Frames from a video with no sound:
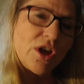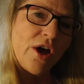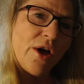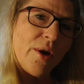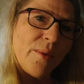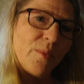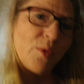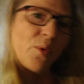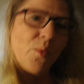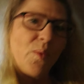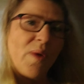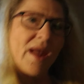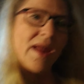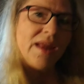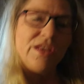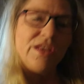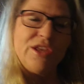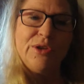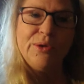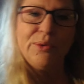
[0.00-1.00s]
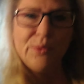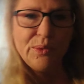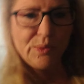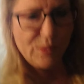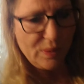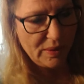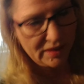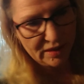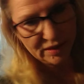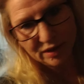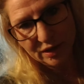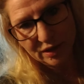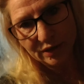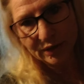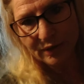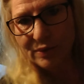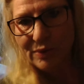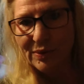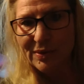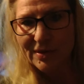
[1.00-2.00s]
when you
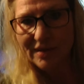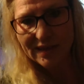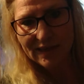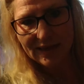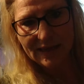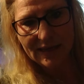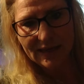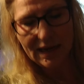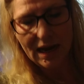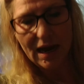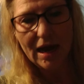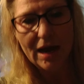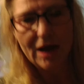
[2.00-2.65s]
include the